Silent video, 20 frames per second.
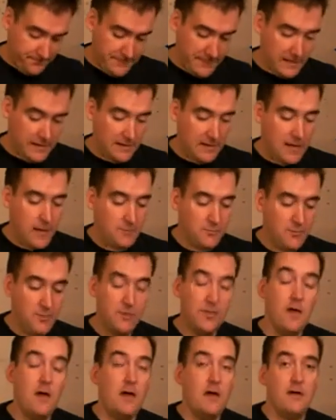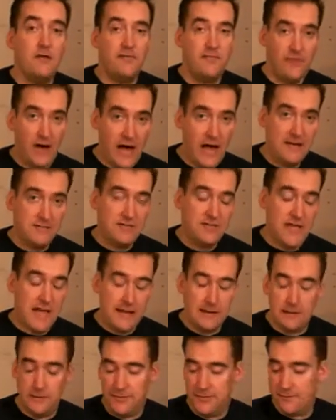and it comes with 5
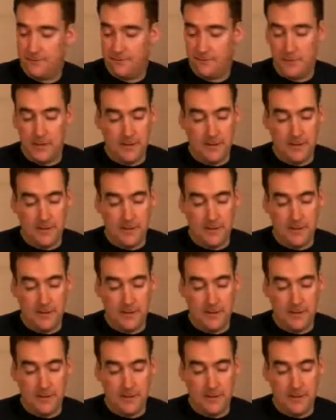channels.